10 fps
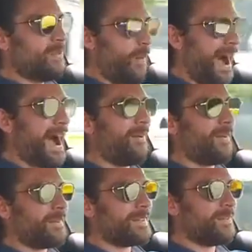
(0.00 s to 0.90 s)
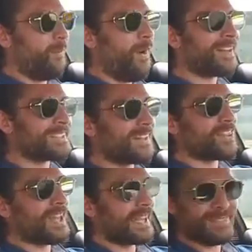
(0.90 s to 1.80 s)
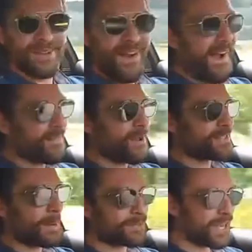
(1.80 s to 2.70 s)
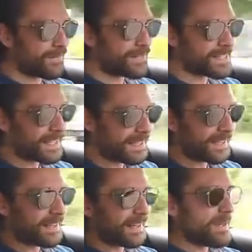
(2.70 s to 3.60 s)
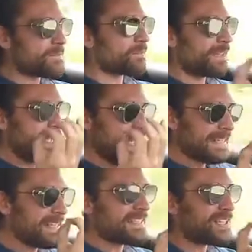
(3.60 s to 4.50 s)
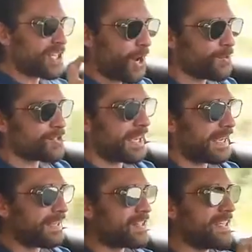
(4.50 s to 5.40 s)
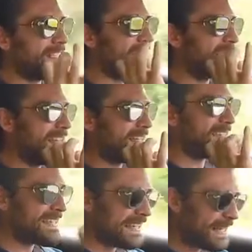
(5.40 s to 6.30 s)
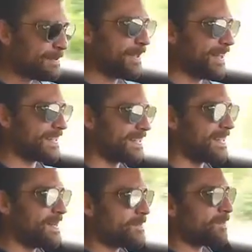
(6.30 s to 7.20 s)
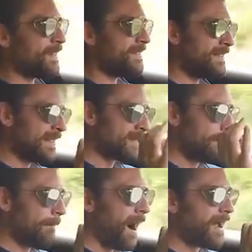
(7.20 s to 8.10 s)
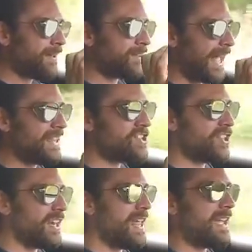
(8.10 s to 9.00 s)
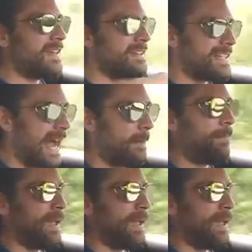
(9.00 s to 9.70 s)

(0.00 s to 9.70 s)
Wow, what a thing. Have you heard those upshifts? It is a tone change. It is seamless. There's a mild engineered tap